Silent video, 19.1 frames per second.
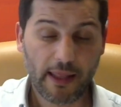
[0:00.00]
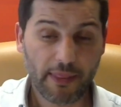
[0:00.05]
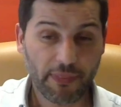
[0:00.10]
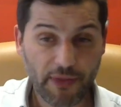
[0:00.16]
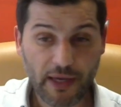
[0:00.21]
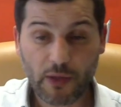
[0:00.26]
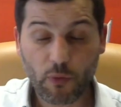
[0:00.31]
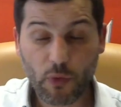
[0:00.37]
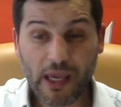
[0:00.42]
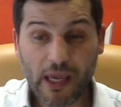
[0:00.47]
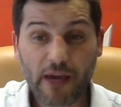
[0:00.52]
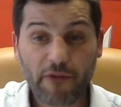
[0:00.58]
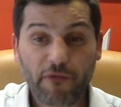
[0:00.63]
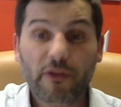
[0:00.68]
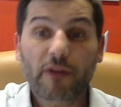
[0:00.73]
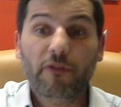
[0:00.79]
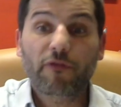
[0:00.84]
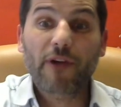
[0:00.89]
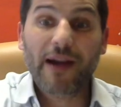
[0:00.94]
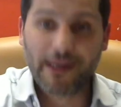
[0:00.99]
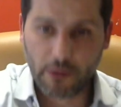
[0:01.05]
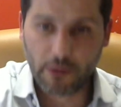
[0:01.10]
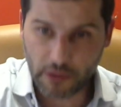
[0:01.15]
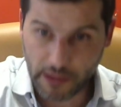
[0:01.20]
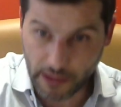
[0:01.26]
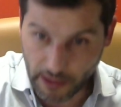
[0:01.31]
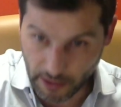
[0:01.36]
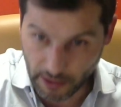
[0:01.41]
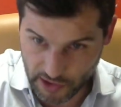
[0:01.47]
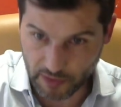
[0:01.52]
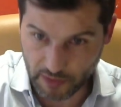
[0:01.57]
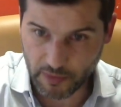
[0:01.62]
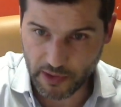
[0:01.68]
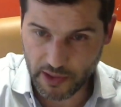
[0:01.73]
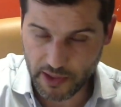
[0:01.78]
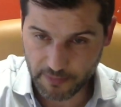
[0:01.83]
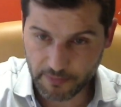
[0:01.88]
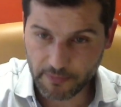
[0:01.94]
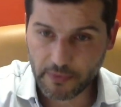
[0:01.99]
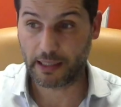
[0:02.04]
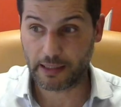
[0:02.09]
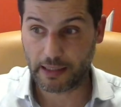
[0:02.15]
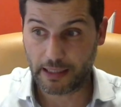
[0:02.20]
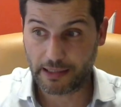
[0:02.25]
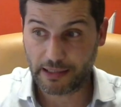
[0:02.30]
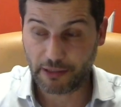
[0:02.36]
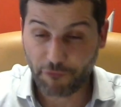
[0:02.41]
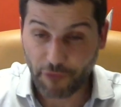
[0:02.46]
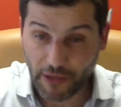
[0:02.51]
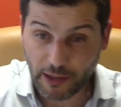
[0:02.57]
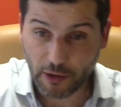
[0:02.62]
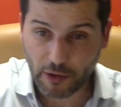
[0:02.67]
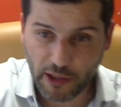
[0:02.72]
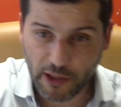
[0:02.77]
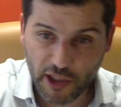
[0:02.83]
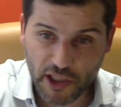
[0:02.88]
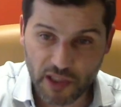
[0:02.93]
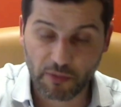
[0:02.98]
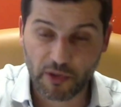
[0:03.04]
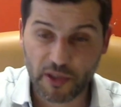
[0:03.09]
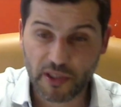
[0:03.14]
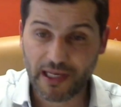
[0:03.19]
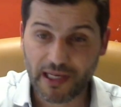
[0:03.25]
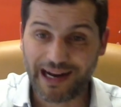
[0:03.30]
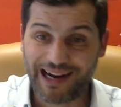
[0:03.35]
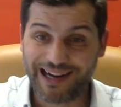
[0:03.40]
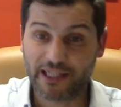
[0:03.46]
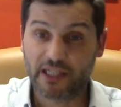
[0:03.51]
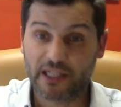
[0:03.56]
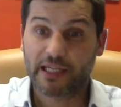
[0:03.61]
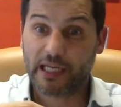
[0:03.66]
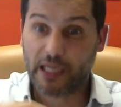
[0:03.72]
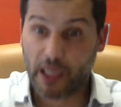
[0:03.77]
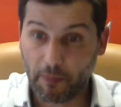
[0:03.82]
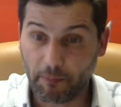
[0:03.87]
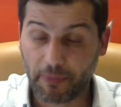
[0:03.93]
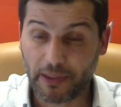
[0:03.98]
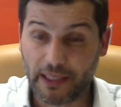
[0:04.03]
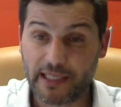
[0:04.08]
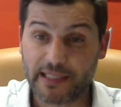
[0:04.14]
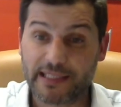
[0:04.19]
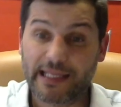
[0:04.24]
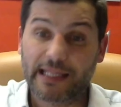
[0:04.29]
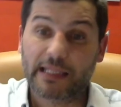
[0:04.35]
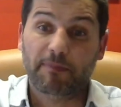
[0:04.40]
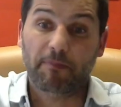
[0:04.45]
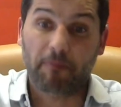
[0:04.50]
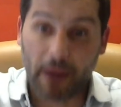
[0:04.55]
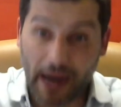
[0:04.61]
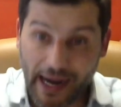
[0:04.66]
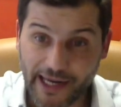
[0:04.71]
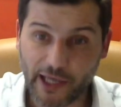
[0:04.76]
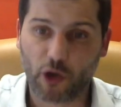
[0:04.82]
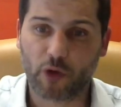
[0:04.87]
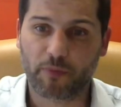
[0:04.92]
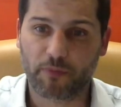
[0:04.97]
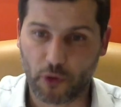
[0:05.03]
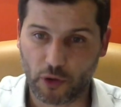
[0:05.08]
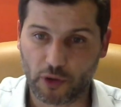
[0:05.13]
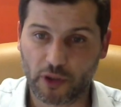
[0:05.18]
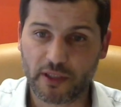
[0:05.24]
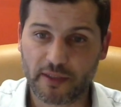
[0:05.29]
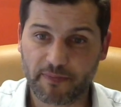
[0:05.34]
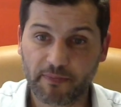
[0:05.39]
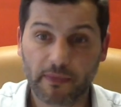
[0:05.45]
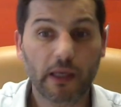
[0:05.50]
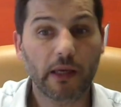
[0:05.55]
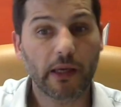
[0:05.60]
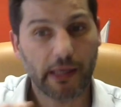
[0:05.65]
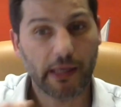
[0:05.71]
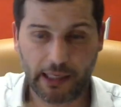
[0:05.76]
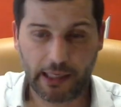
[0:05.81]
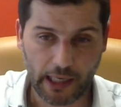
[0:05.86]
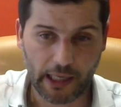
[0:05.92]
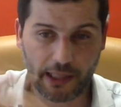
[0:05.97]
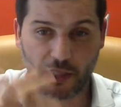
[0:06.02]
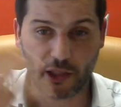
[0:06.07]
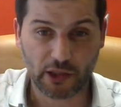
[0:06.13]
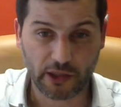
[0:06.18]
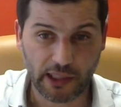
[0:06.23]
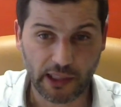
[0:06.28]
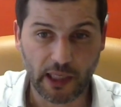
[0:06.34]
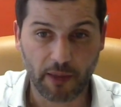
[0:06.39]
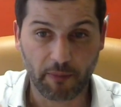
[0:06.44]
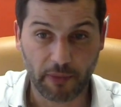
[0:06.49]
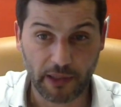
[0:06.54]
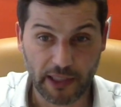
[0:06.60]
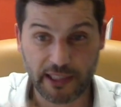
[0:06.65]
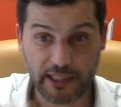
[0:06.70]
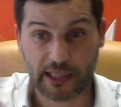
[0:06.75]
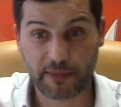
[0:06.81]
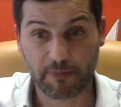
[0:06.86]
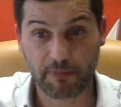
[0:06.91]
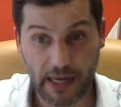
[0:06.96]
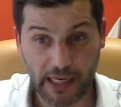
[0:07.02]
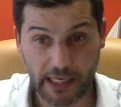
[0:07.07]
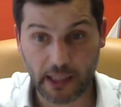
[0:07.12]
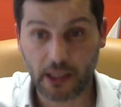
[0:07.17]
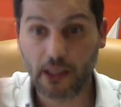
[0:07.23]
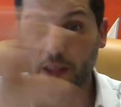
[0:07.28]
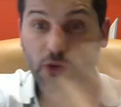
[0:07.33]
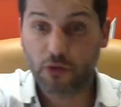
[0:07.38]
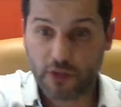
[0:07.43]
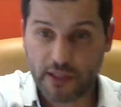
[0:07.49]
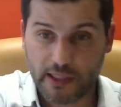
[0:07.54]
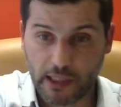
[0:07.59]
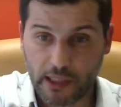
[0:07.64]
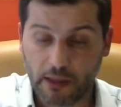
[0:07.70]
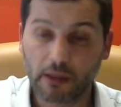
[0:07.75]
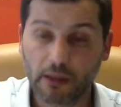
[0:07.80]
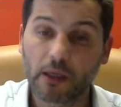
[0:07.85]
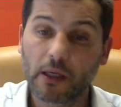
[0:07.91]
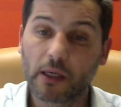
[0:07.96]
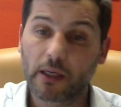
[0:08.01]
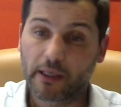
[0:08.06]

Then we have the final customers, and, and the final customers are the companies that buy our products. They are not the companies that buy to sell.